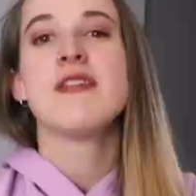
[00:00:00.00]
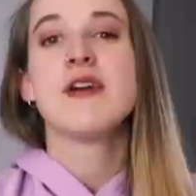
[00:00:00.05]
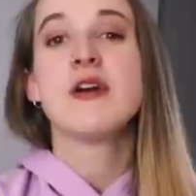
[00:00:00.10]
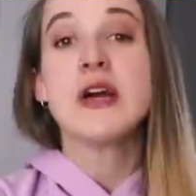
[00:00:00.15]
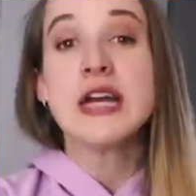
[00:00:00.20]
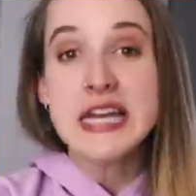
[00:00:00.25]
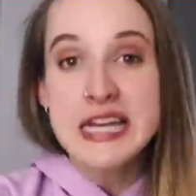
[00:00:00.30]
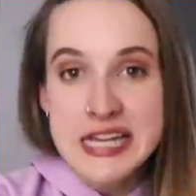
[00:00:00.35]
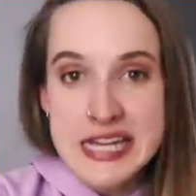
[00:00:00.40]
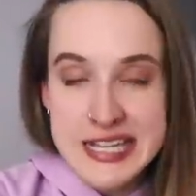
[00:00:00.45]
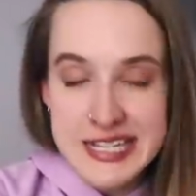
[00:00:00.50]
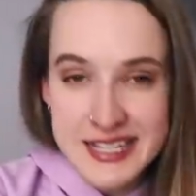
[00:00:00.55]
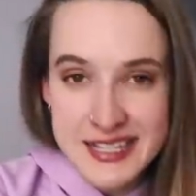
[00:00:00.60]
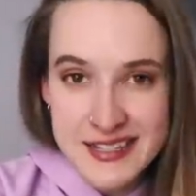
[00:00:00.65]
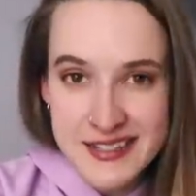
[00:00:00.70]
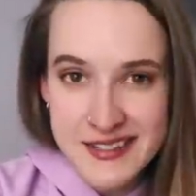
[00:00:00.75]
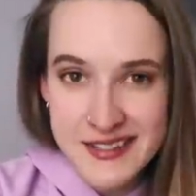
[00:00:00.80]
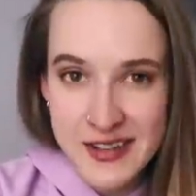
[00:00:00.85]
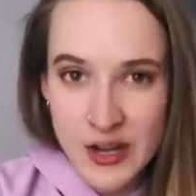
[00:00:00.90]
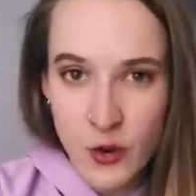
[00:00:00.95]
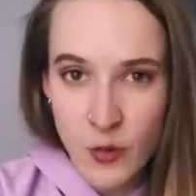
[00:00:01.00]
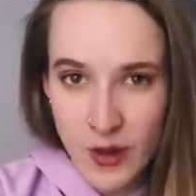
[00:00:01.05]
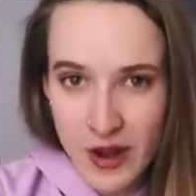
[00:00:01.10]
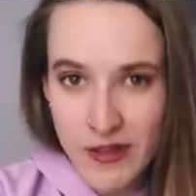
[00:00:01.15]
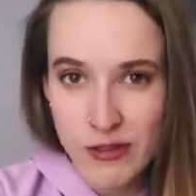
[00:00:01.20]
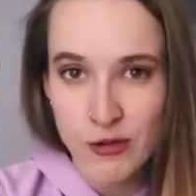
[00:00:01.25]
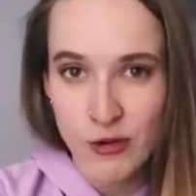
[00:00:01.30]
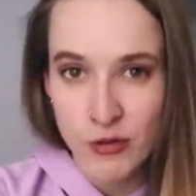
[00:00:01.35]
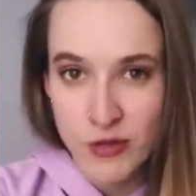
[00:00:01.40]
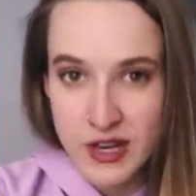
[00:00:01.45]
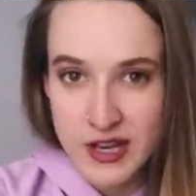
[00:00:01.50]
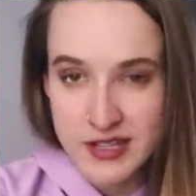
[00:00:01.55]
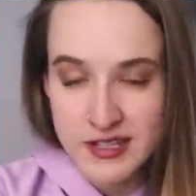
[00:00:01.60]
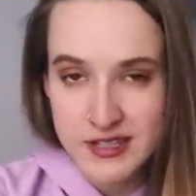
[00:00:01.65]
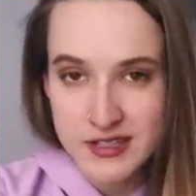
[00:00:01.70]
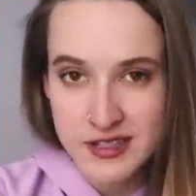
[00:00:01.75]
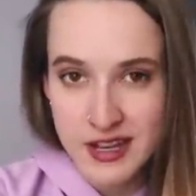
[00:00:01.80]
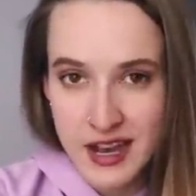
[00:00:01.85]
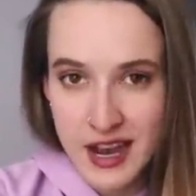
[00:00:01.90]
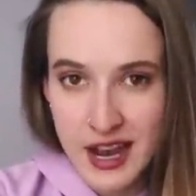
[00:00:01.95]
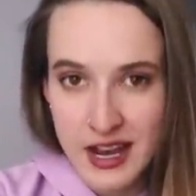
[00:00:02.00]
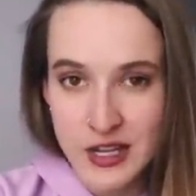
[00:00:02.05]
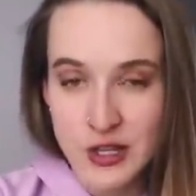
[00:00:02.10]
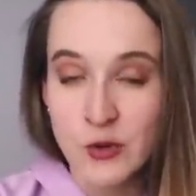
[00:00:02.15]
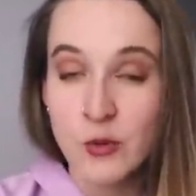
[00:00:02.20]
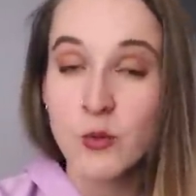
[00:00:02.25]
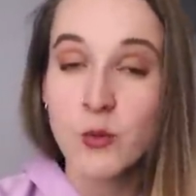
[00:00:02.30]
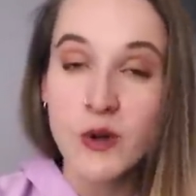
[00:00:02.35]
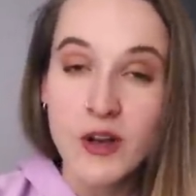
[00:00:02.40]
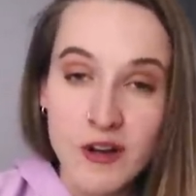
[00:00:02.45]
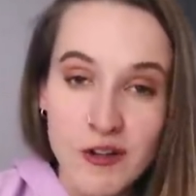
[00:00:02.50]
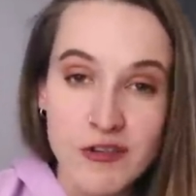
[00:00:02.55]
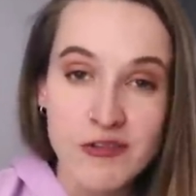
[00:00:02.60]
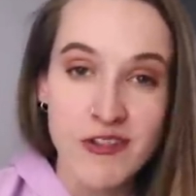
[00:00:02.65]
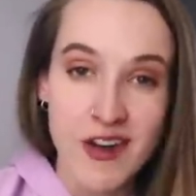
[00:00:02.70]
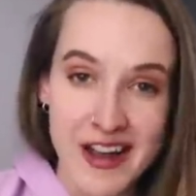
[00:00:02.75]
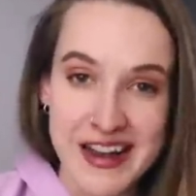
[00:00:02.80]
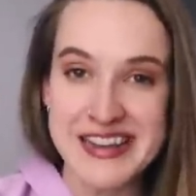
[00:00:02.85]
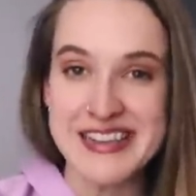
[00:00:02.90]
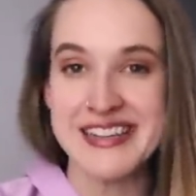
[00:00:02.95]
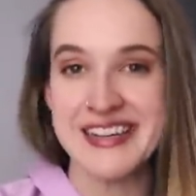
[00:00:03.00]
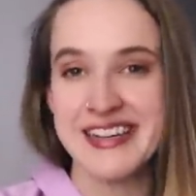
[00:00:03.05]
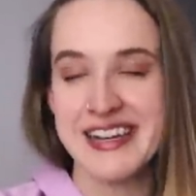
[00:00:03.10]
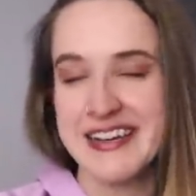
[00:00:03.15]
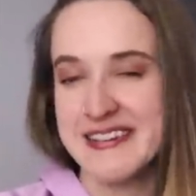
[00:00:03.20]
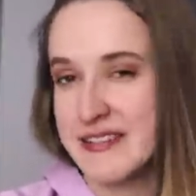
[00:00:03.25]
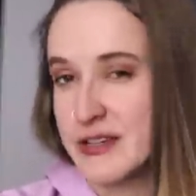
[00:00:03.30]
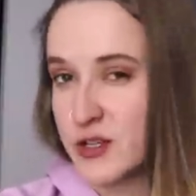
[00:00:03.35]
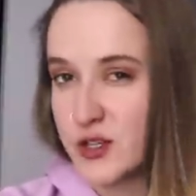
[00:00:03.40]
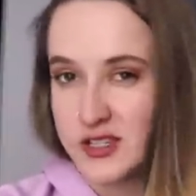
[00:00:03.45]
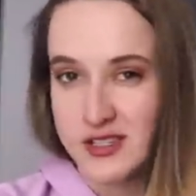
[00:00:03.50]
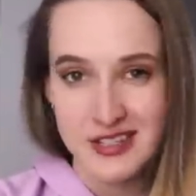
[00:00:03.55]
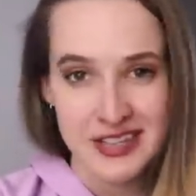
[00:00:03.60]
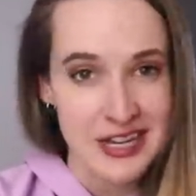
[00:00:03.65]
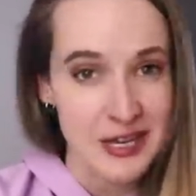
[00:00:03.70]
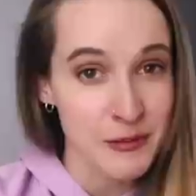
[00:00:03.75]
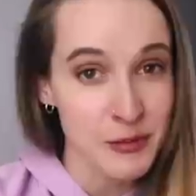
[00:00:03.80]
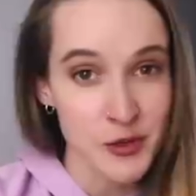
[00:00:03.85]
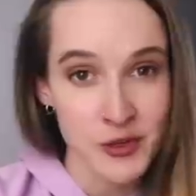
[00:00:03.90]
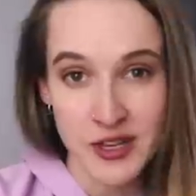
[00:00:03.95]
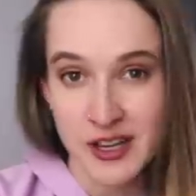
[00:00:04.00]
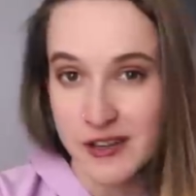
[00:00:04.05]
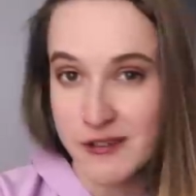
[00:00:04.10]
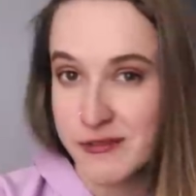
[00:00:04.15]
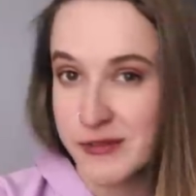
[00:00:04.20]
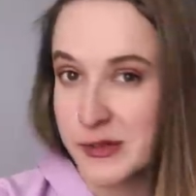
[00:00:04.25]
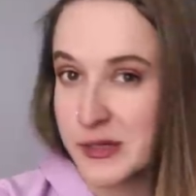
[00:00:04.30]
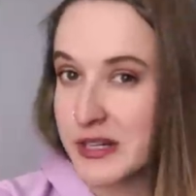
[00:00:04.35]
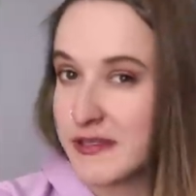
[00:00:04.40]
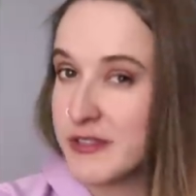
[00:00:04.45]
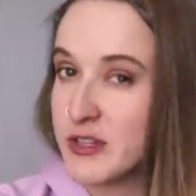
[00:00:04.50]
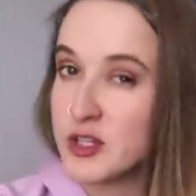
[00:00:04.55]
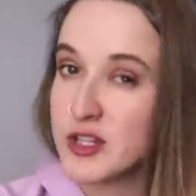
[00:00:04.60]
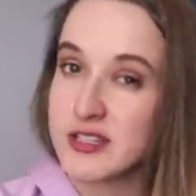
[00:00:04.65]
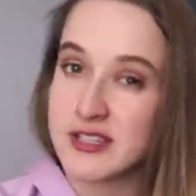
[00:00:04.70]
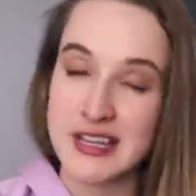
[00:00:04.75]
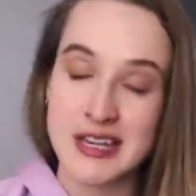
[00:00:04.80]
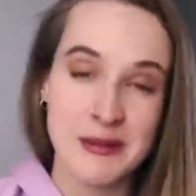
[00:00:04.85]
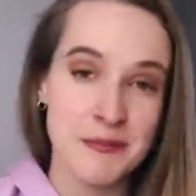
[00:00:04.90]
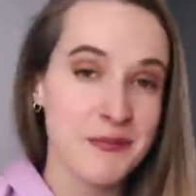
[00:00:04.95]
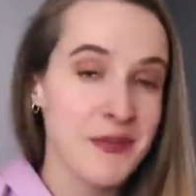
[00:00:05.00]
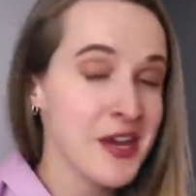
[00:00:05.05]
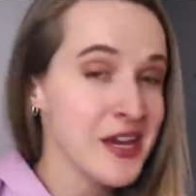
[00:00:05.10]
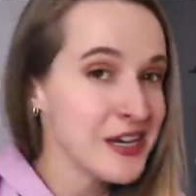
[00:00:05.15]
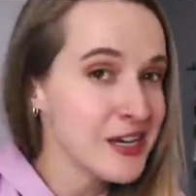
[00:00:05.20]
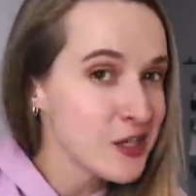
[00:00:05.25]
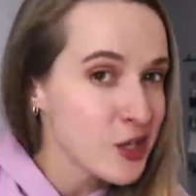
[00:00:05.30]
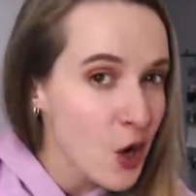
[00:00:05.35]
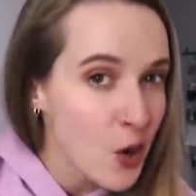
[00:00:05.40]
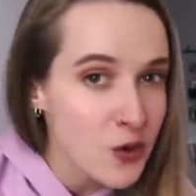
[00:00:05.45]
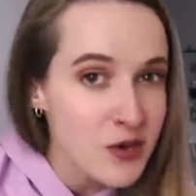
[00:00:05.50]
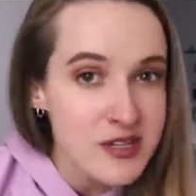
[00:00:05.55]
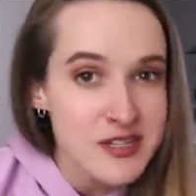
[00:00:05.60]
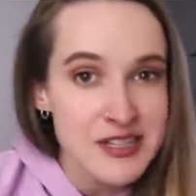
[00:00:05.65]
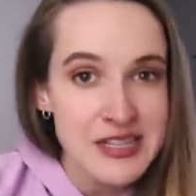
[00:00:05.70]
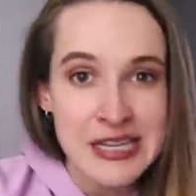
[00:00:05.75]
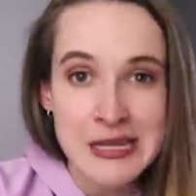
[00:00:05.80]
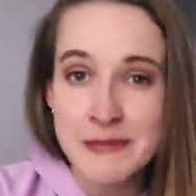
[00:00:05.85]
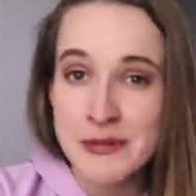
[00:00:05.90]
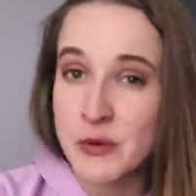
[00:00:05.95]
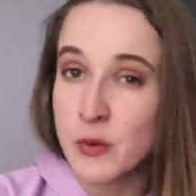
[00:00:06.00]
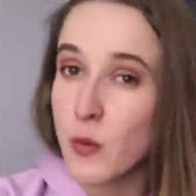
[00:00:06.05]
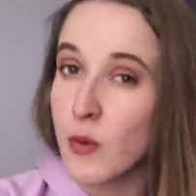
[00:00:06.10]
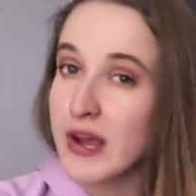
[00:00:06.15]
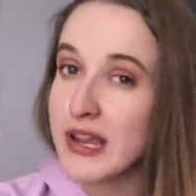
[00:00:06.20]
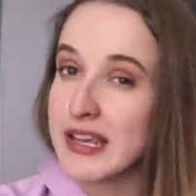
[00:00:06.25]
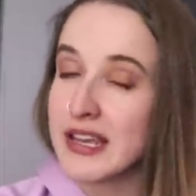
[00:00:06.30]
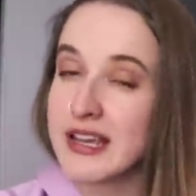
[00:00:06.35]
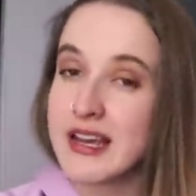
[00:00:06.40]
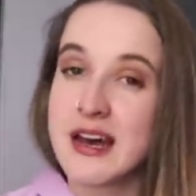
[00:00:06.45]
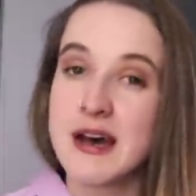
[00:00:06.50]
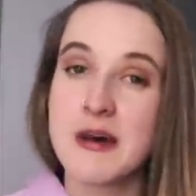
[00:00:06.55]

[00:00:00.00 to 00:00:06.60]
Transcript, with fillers: There is a way through this, and you will find it if you just keep looking for it, if you just keep going to sleep and waking